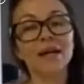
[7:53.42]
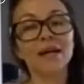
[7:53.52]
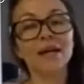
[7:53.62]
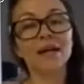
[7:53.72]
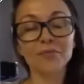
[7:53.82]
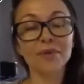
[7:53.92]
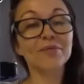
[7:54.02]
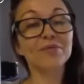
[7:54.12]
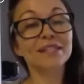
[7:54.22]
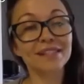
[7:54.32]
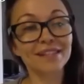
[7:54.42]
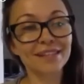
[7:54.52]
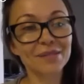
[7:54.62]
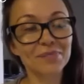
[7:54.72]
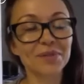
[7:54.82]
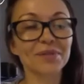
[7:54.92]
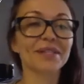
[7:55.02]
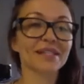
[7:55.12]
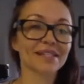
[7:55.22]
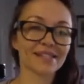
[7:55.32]
from my recent
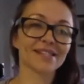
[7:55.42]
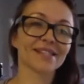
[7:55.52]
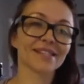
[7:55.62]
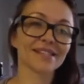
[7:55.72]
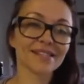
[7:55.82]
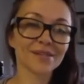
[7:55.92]
experiences,